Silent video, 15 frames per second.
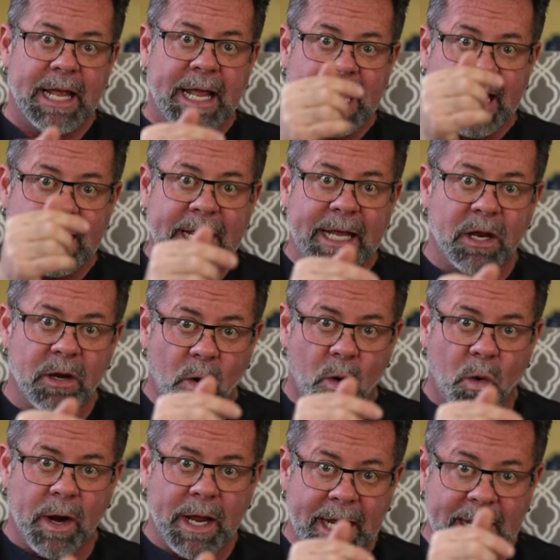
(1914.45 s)
Eating in
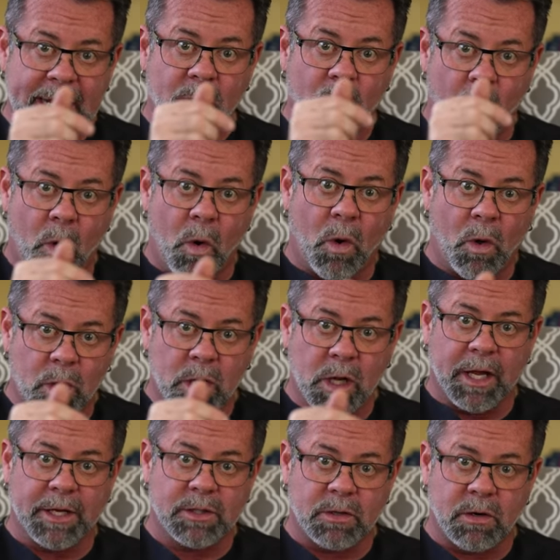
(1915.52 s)
eating oral
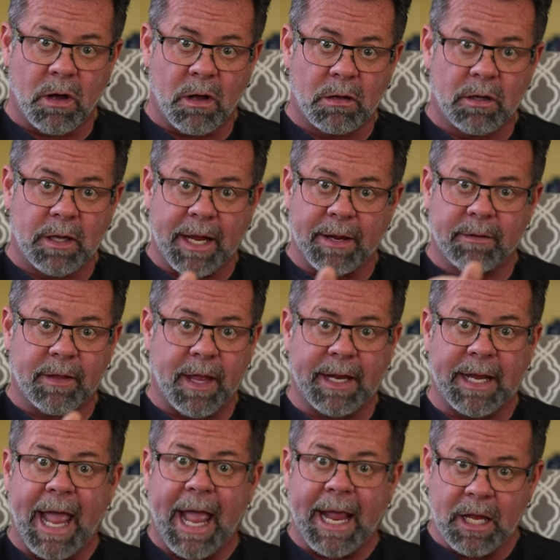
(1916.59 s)
cholesterol, like
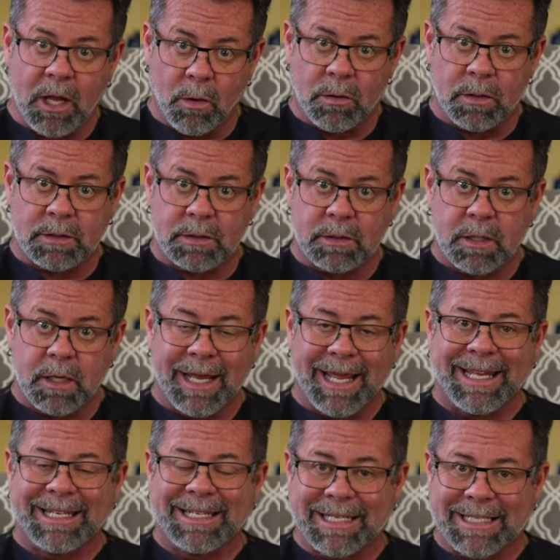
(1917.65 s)
like egg yolks,
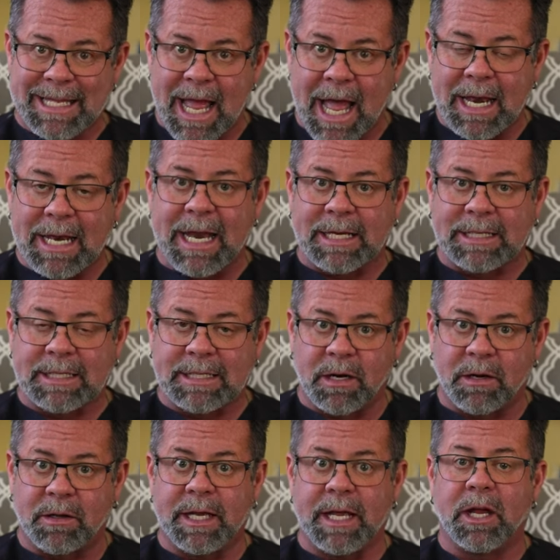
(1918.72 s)
does not
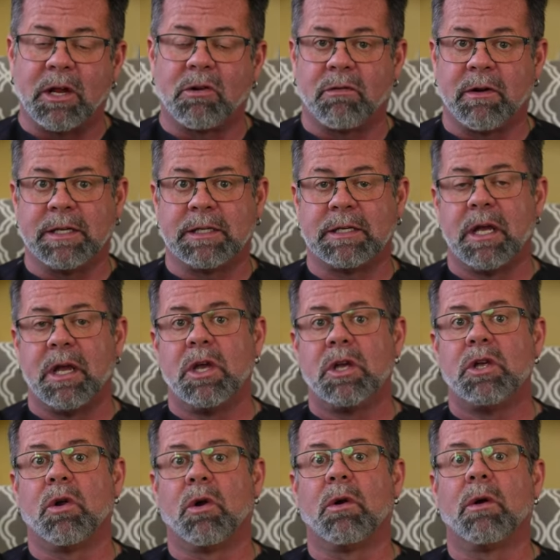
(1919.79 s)
necessarily increase
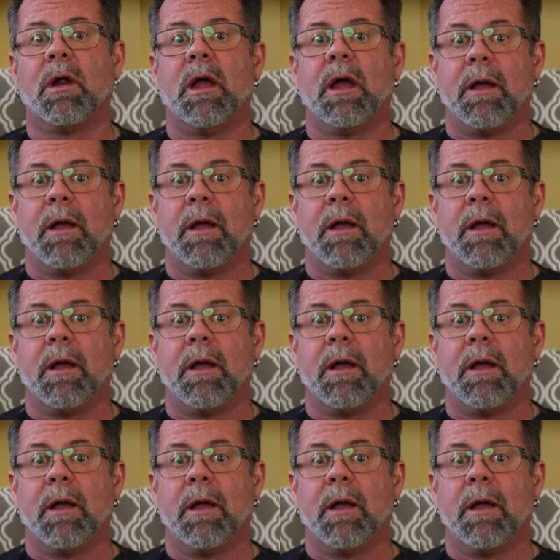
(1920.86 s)
your